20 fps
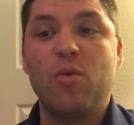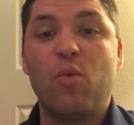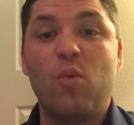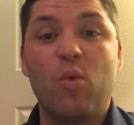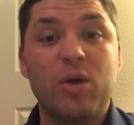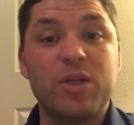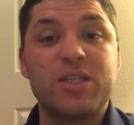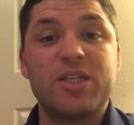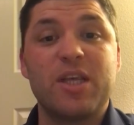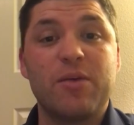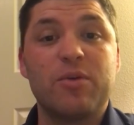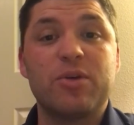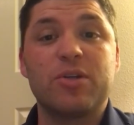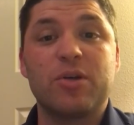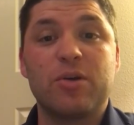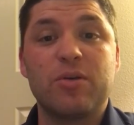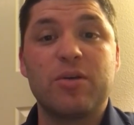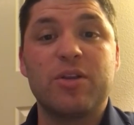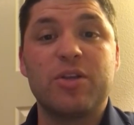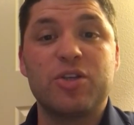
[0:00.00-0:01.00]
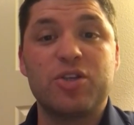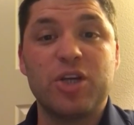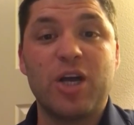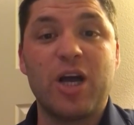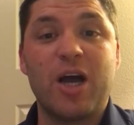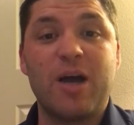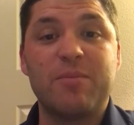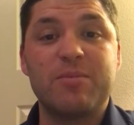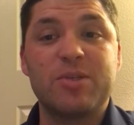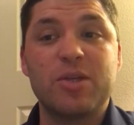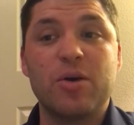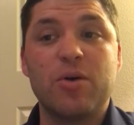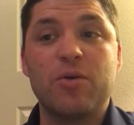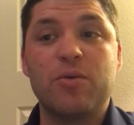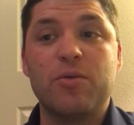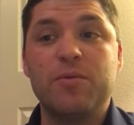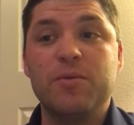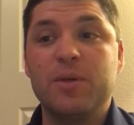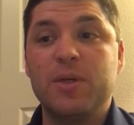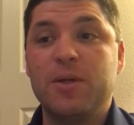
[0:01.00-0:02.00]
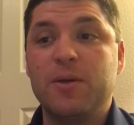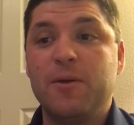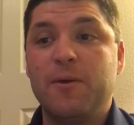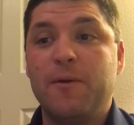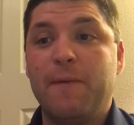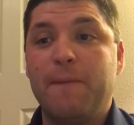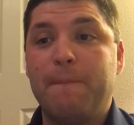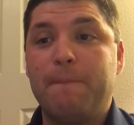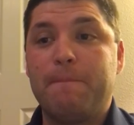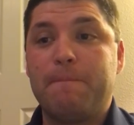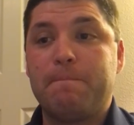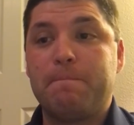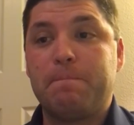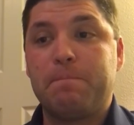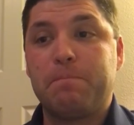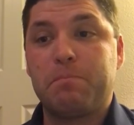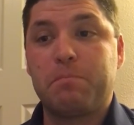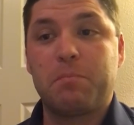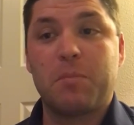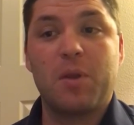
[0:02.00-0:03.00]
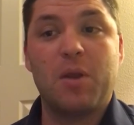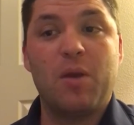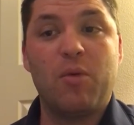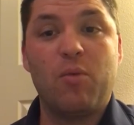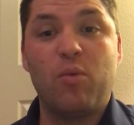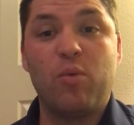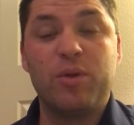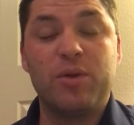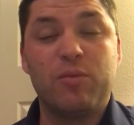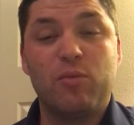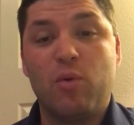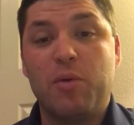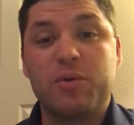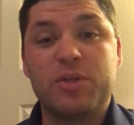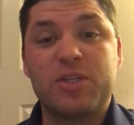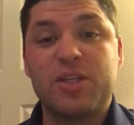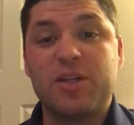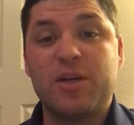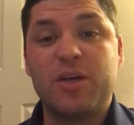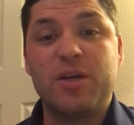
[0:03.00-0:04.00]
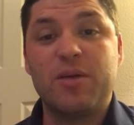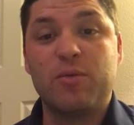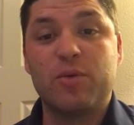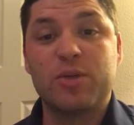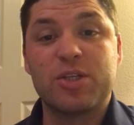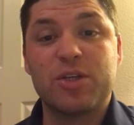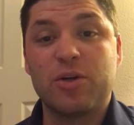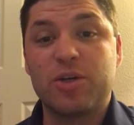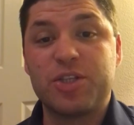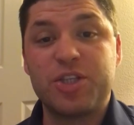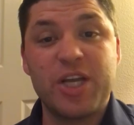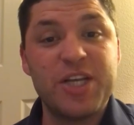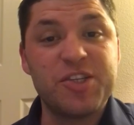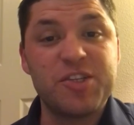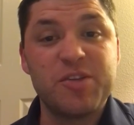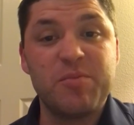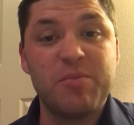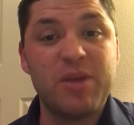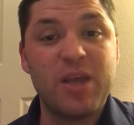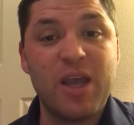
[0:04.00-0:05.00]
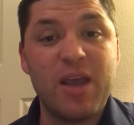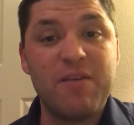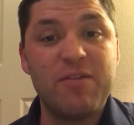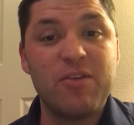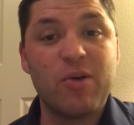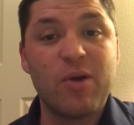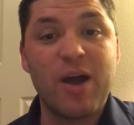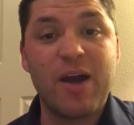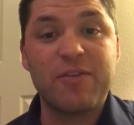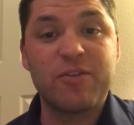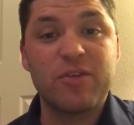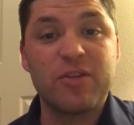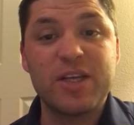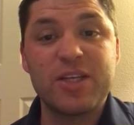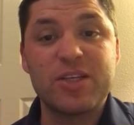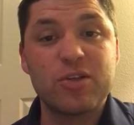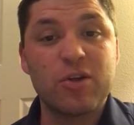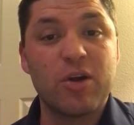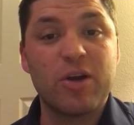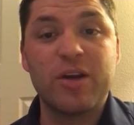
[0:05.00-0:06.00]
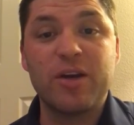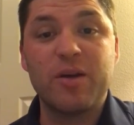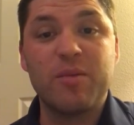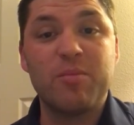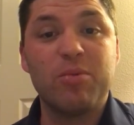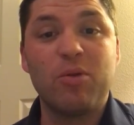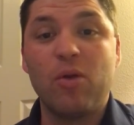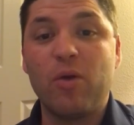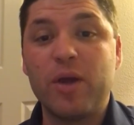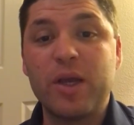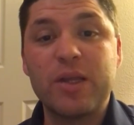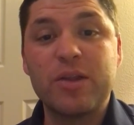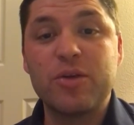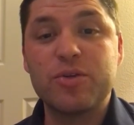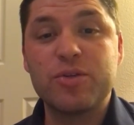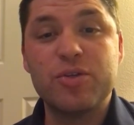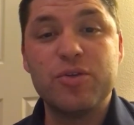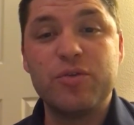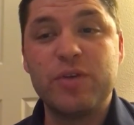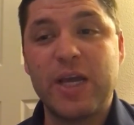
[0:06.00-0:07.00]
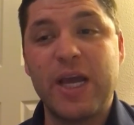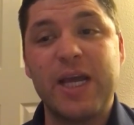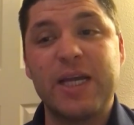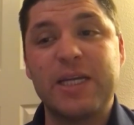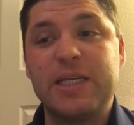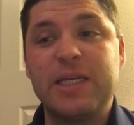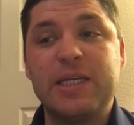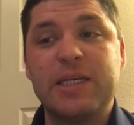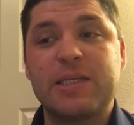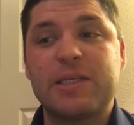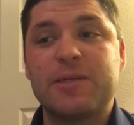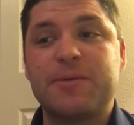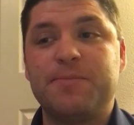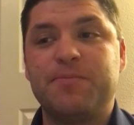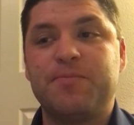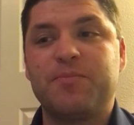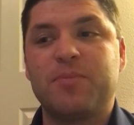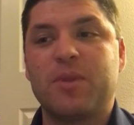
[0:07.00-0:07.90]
once they return to the job. So was there a change in behavior after they started employing those new tactics?